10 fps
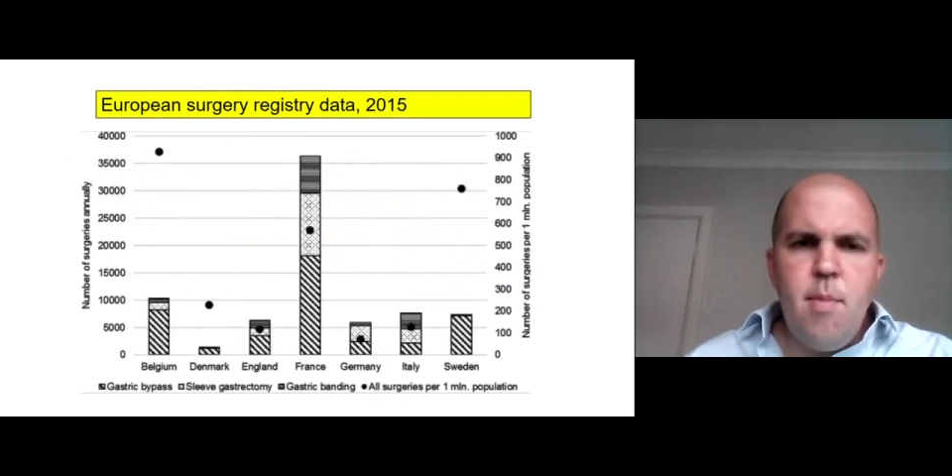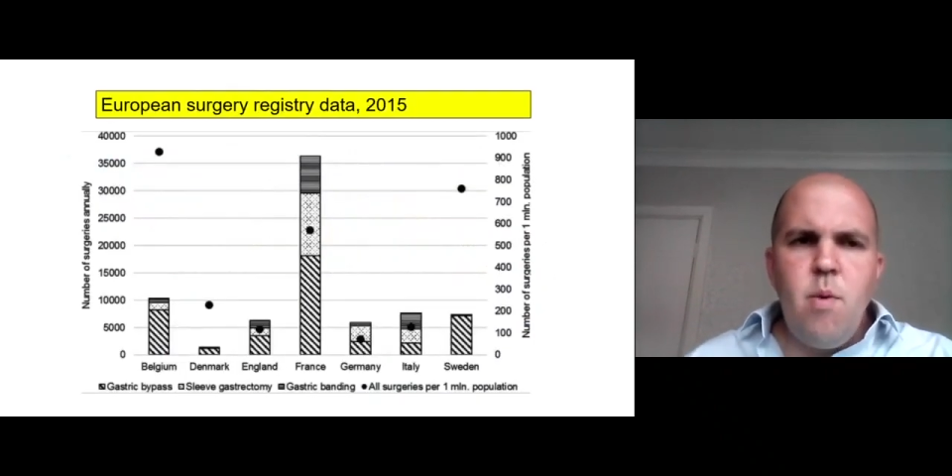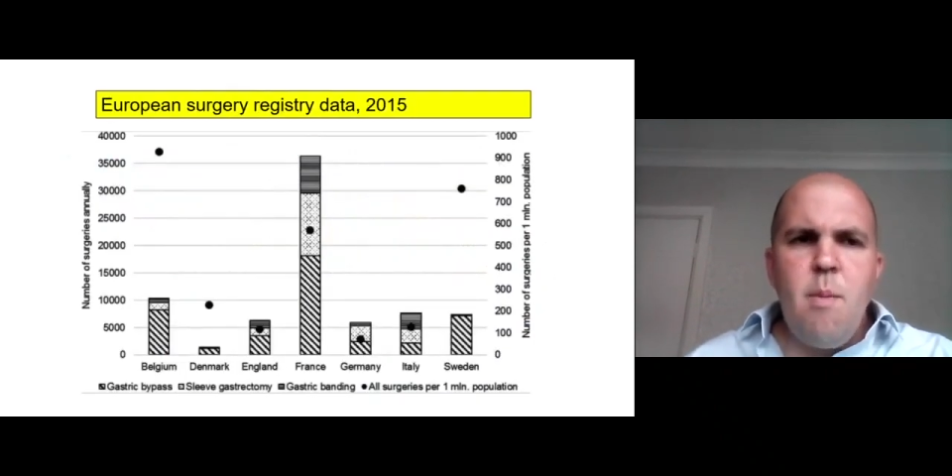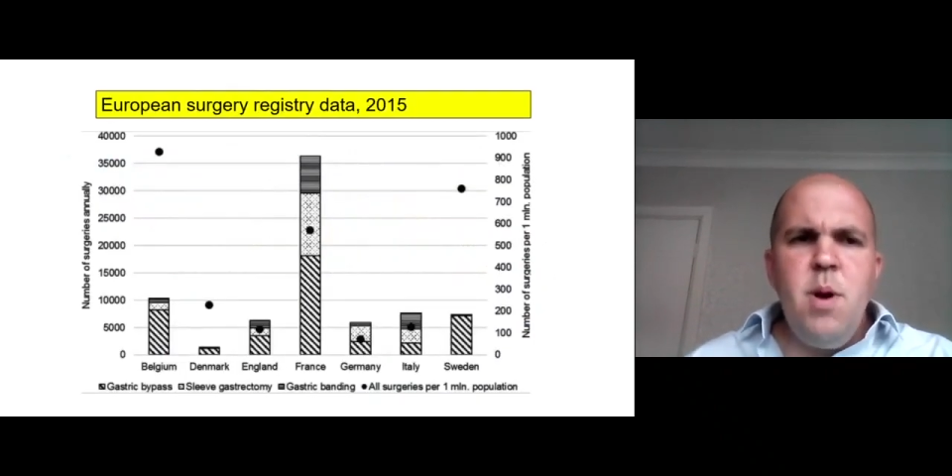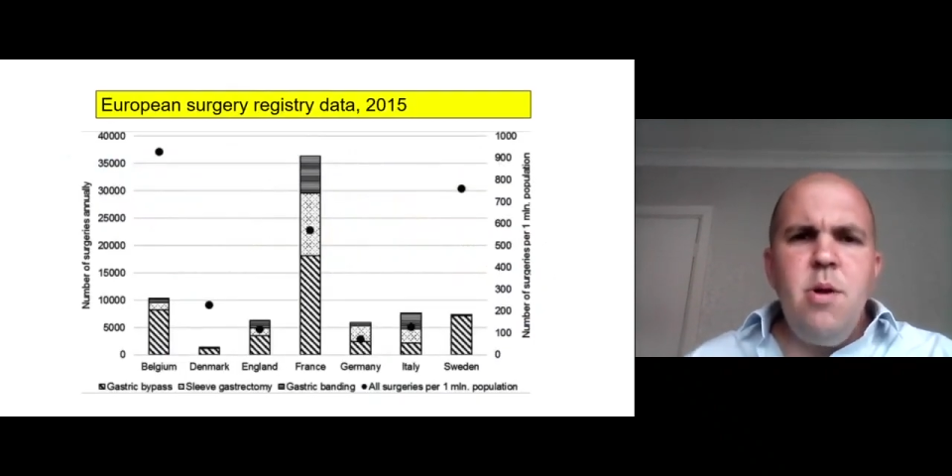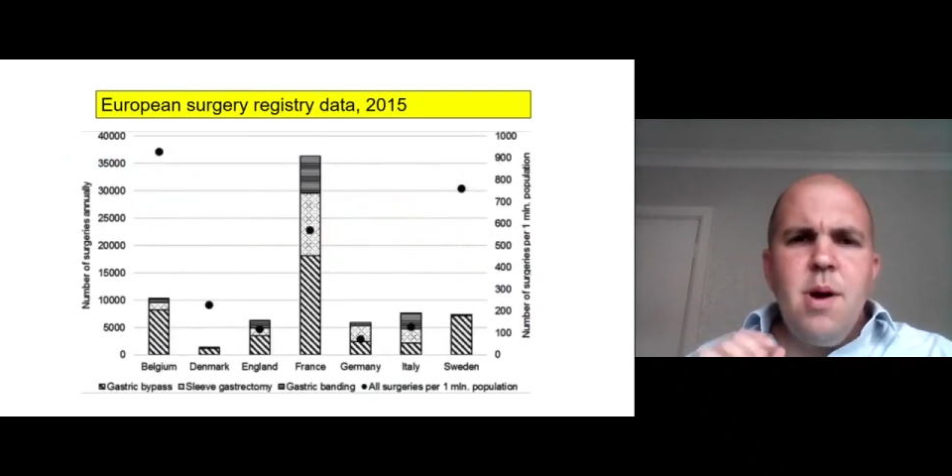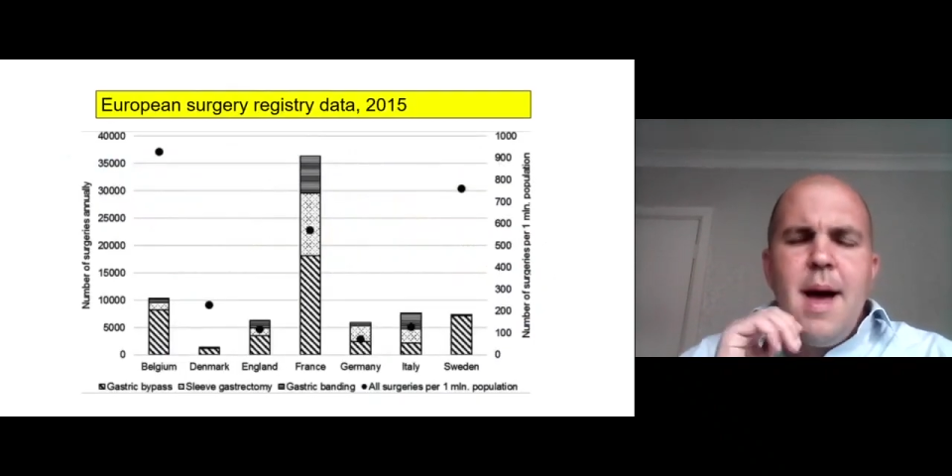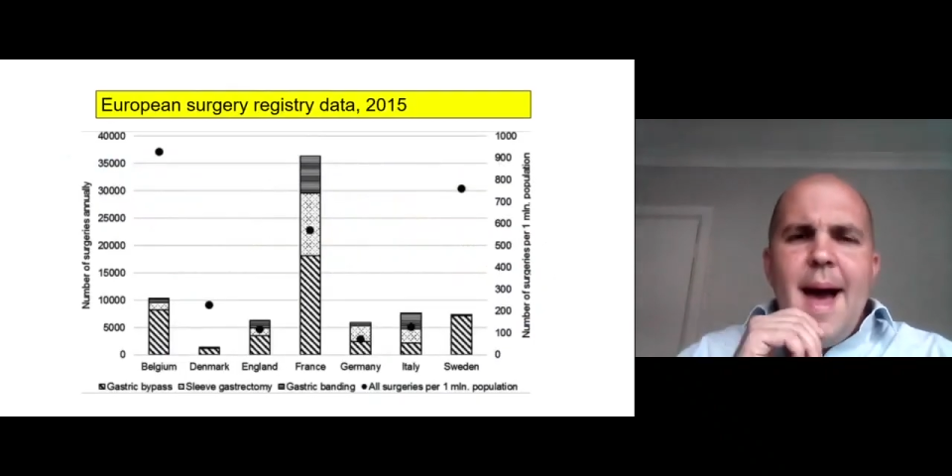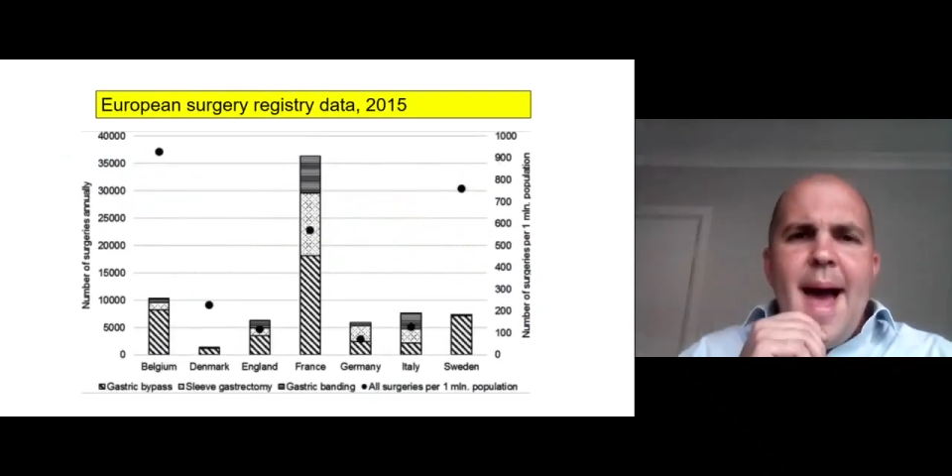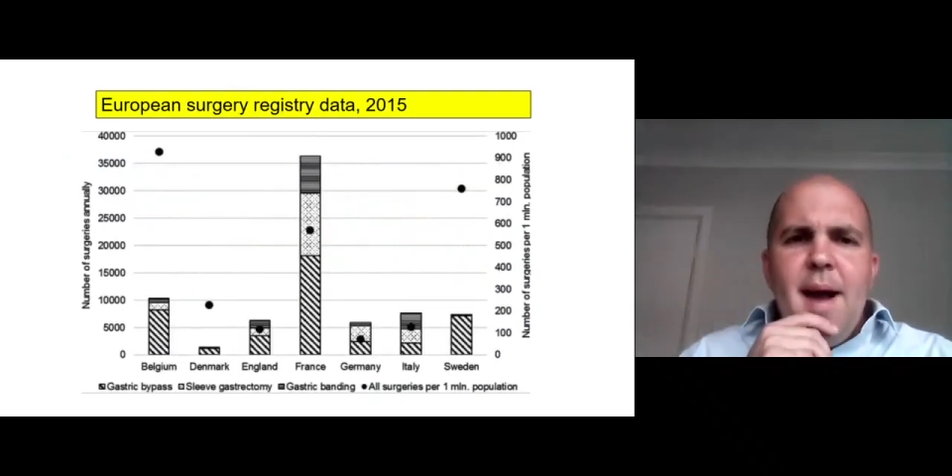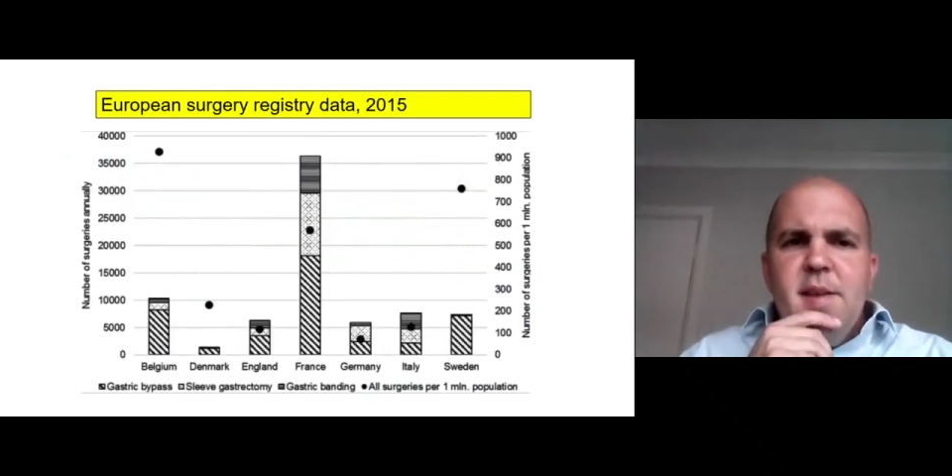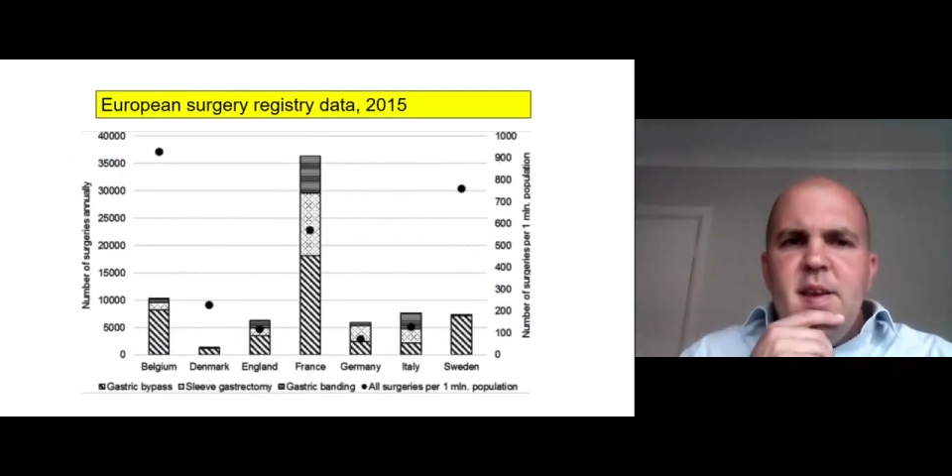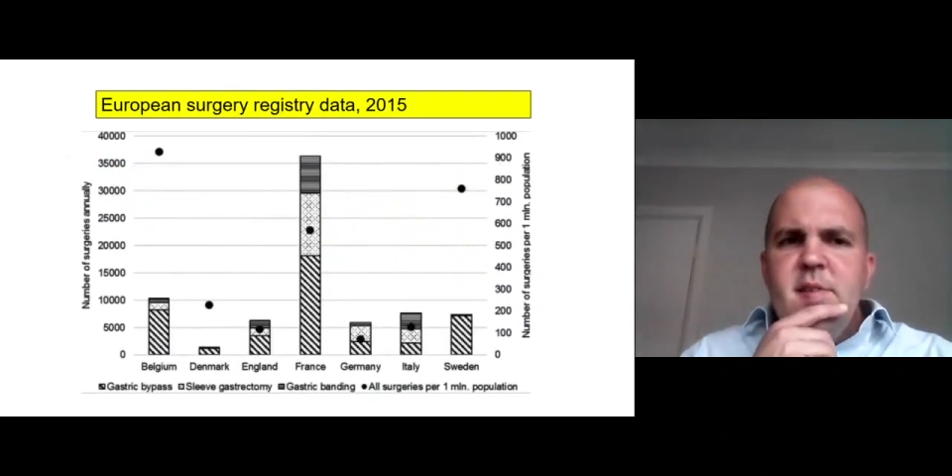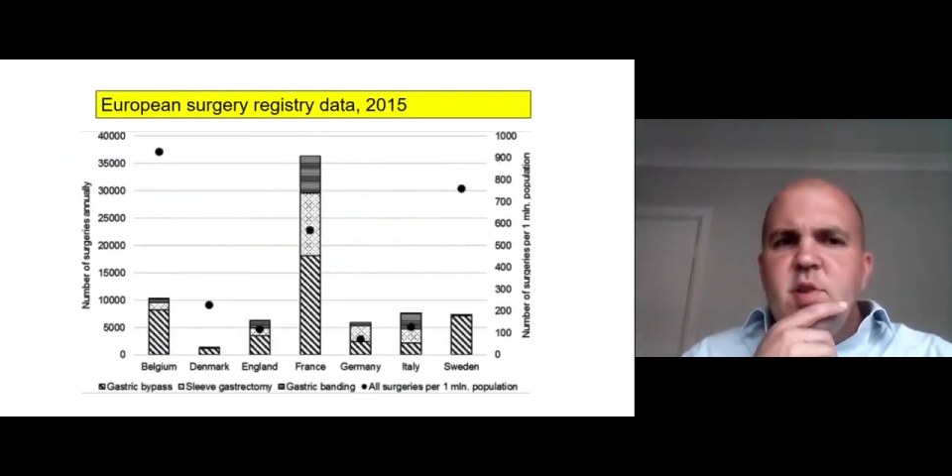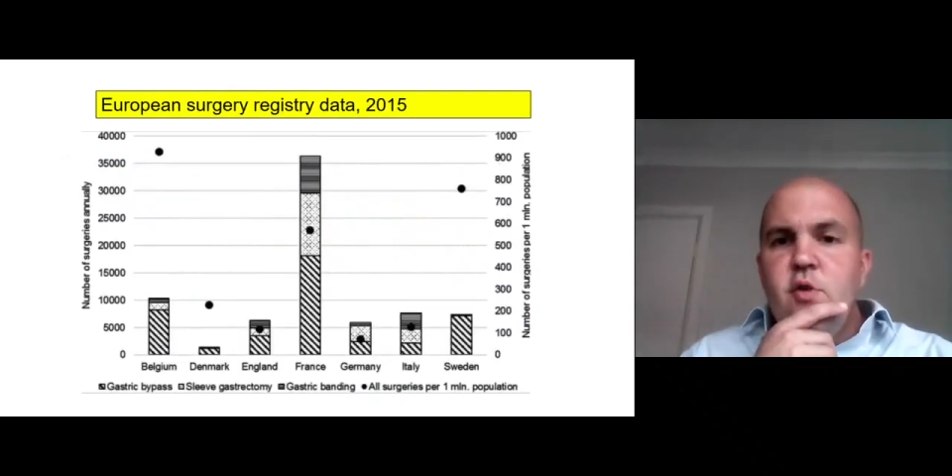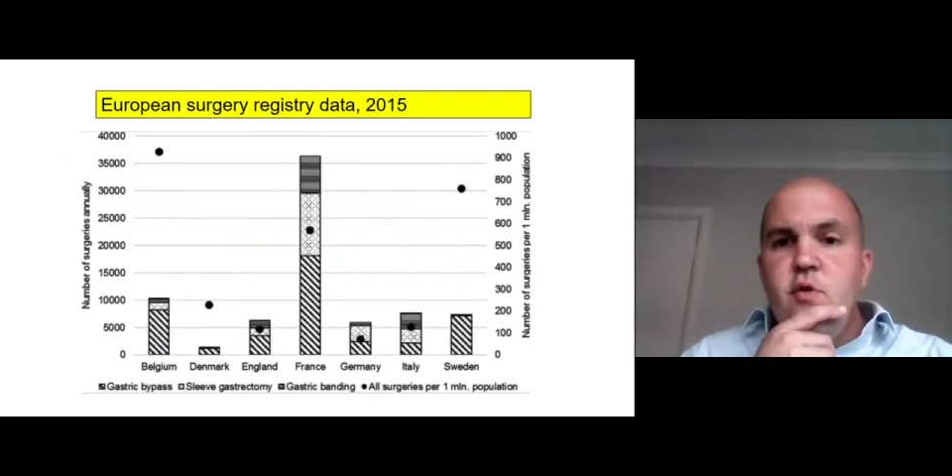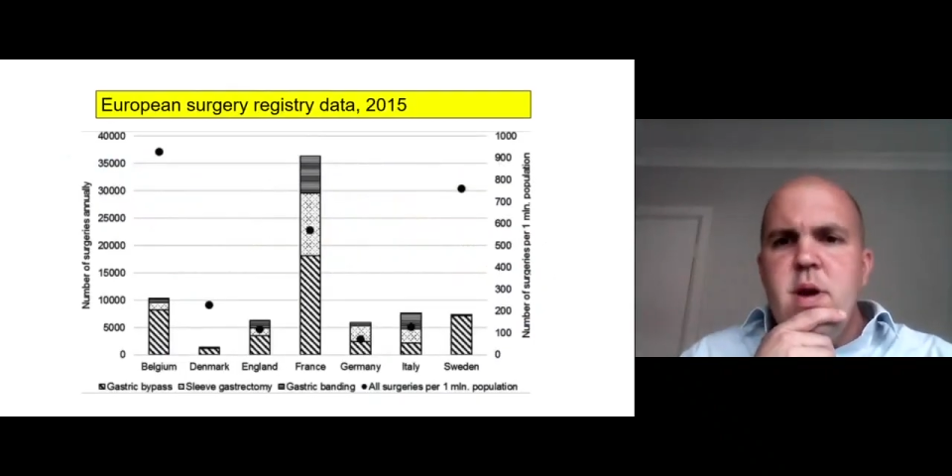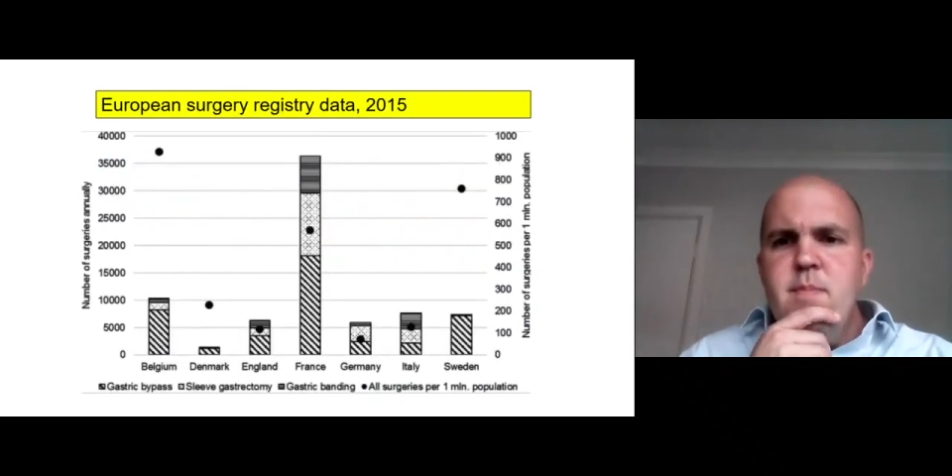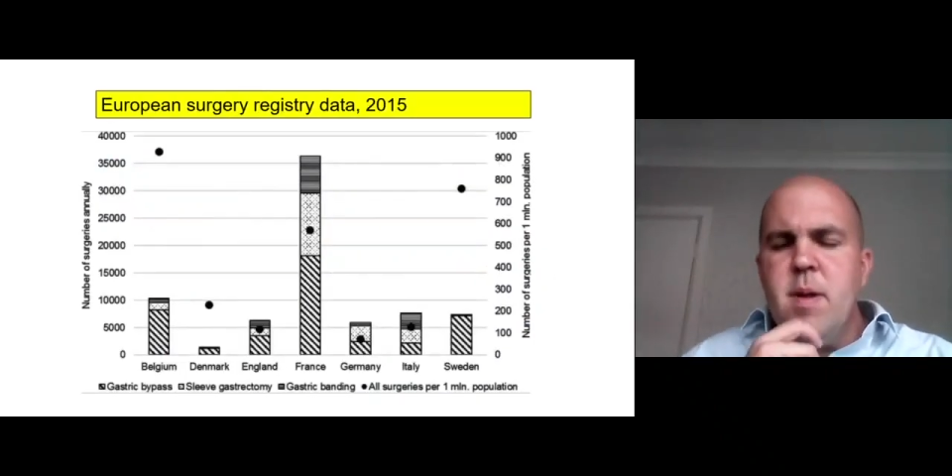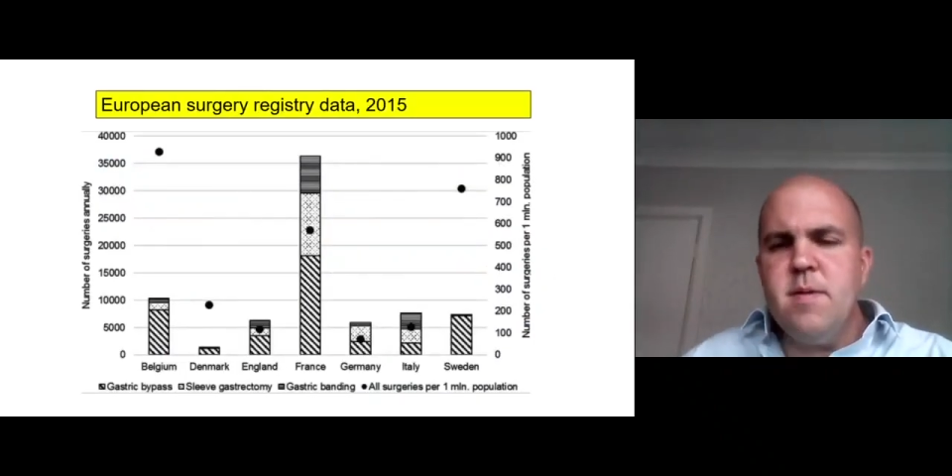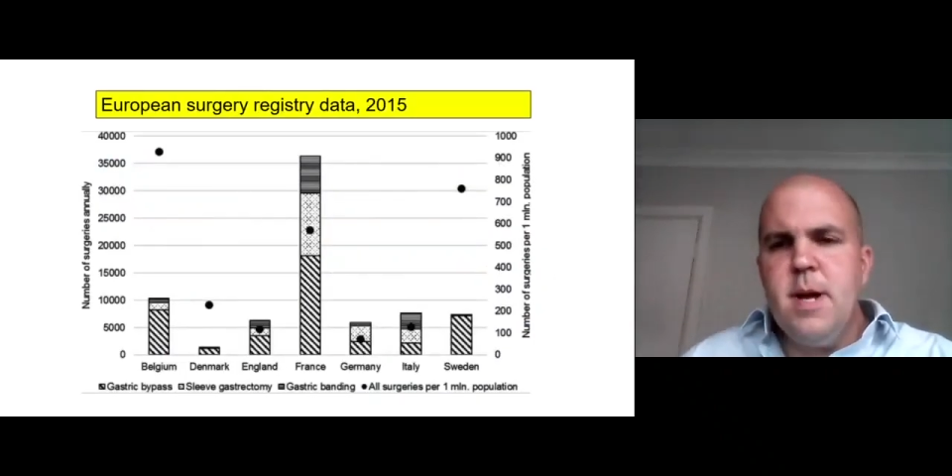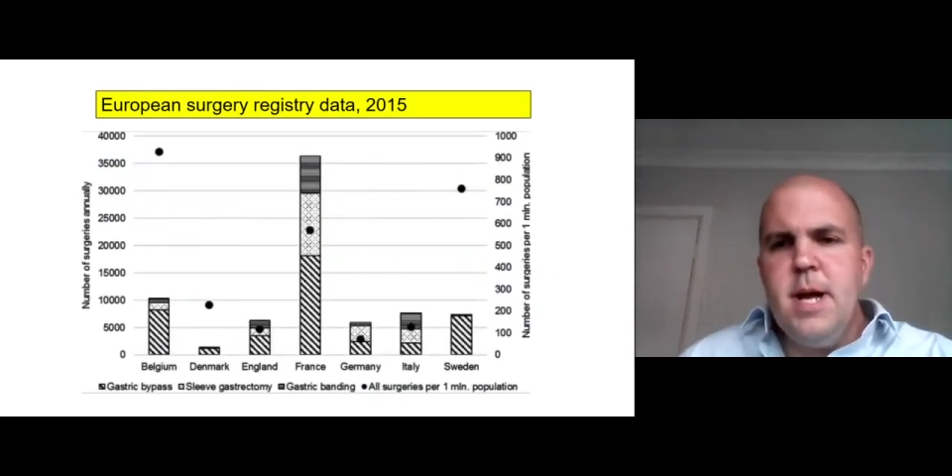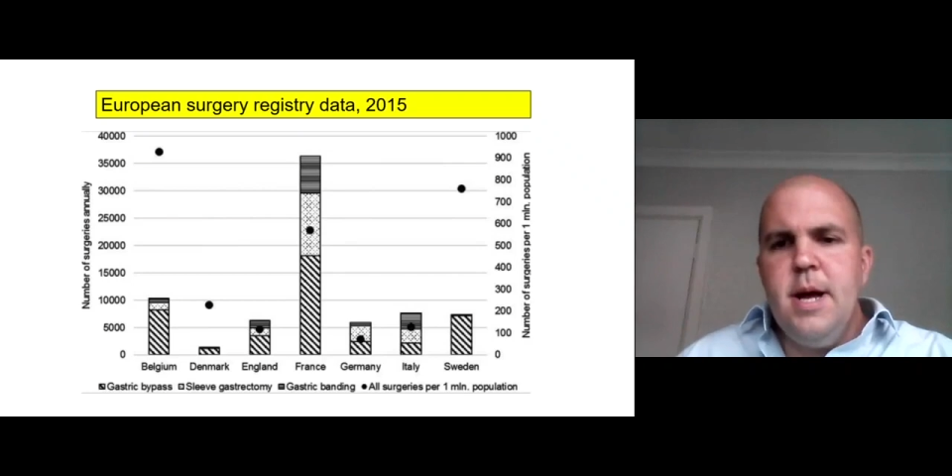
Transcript: But when we look at access to treatment,